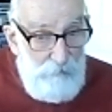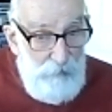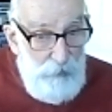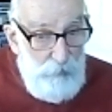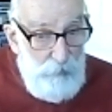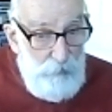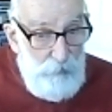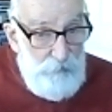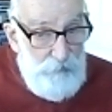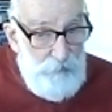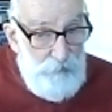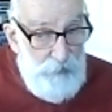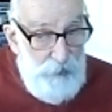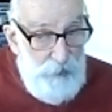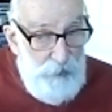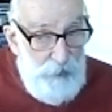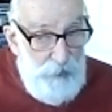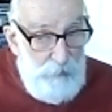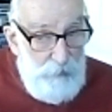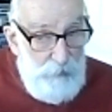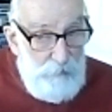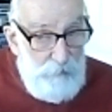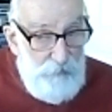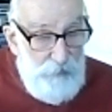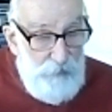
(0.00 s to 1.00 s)
Or
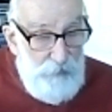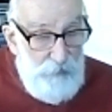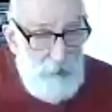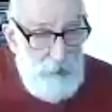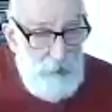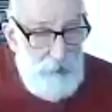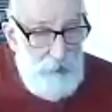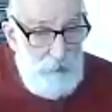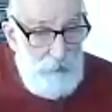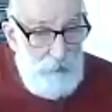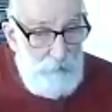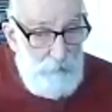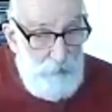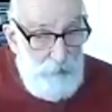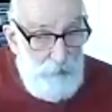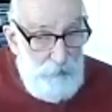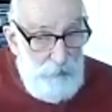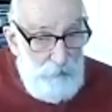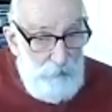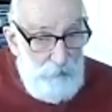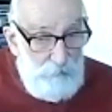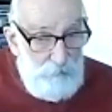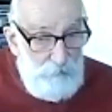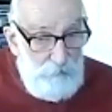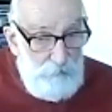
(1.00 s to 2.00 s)
freedom, for
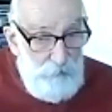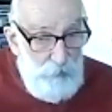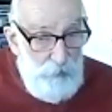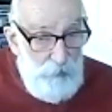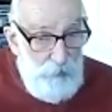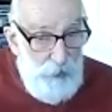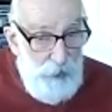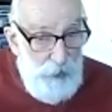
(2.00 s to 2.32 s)
example, or